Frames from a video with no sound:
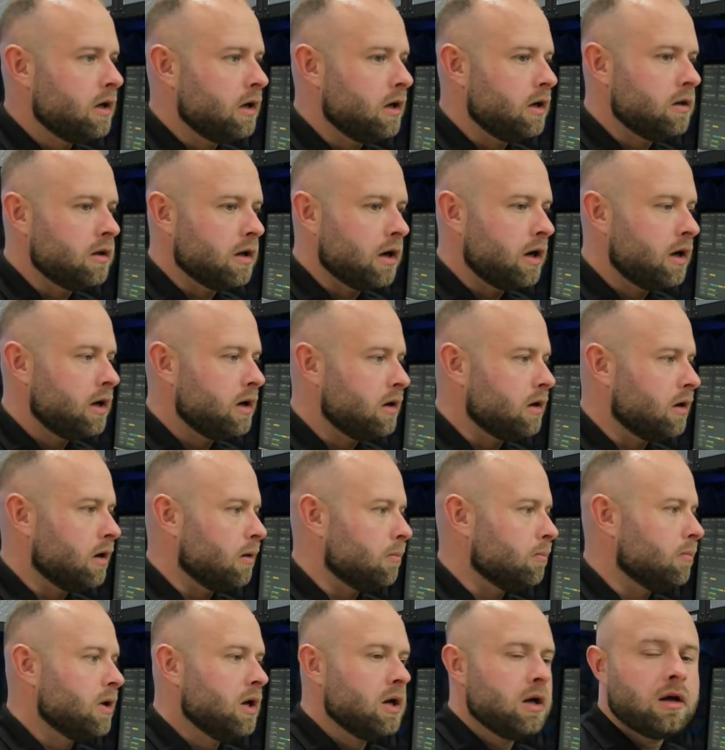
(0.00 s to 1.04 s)
in the
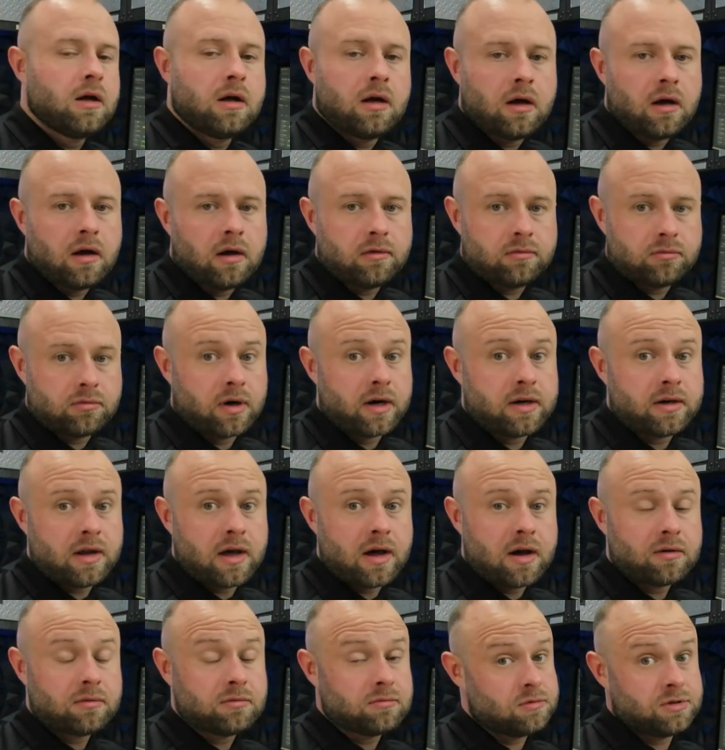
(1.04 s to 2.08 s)
AM. Right
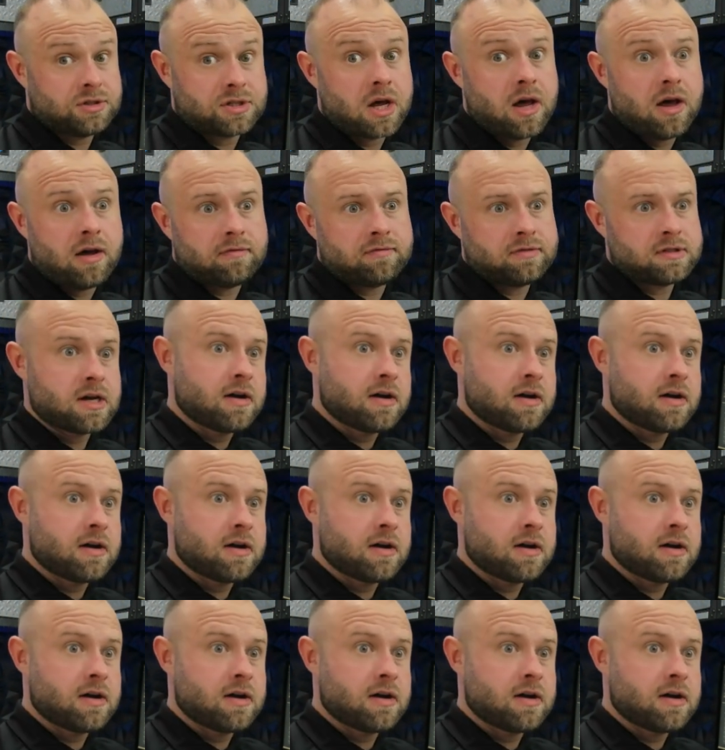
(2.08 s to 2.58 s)
now, ZEPH